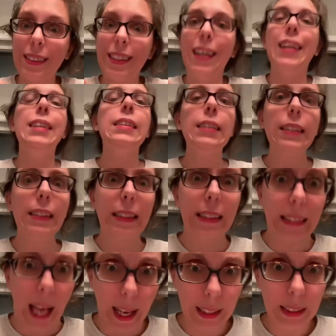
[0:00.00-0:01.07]

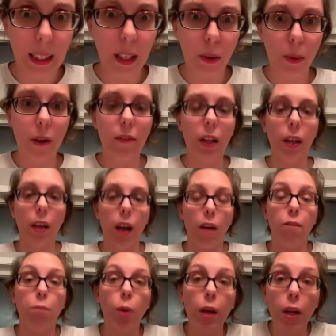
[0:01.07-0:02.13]
insect equivalent
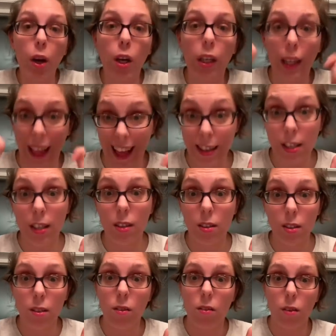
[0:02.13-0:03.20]
of putting on
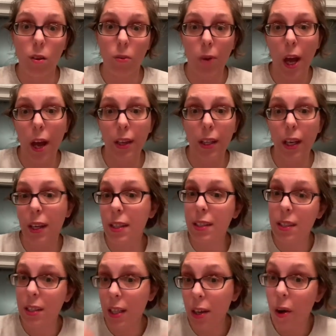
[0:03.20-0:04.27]
glasses okay? They can
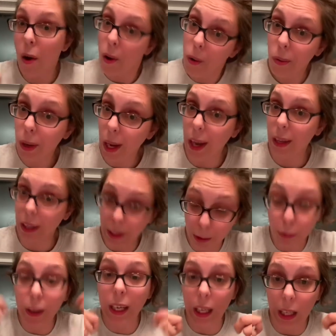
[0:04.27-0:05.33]
see okay, like
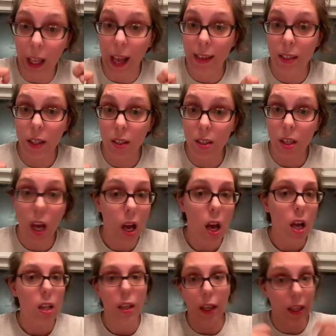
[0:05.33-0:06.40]
reading glasses.
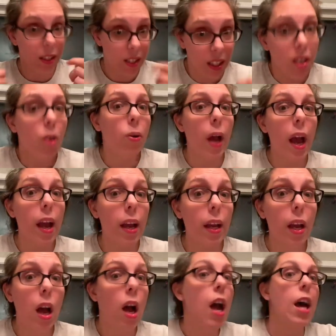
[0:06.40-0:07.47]
They can see okay.
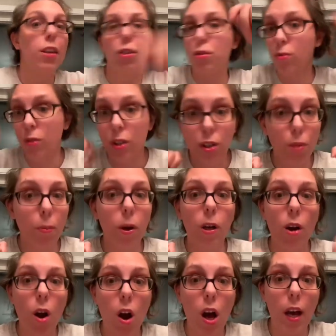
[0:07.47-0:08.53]
As soon as you put
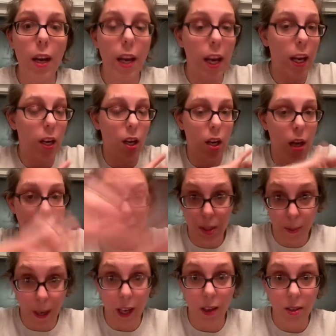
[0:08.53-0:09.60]
it on, it
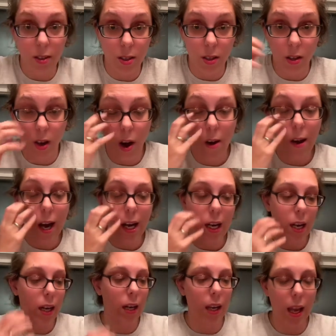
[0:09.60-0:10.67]
expands, all right?
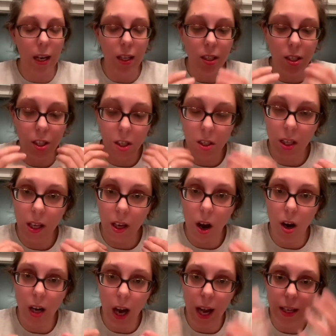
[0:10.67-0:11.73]
And again, it's just like
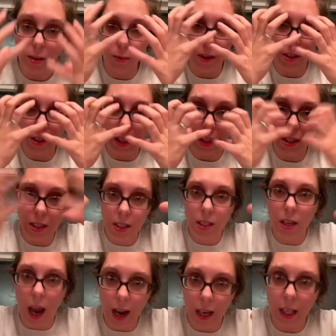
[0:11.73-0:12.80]
our eyes where it's
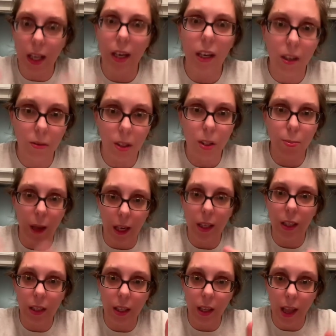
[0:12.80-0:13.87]
dilating to
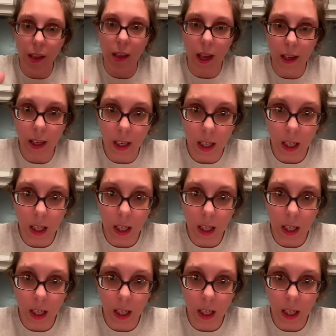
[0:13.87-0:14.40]
expand to let light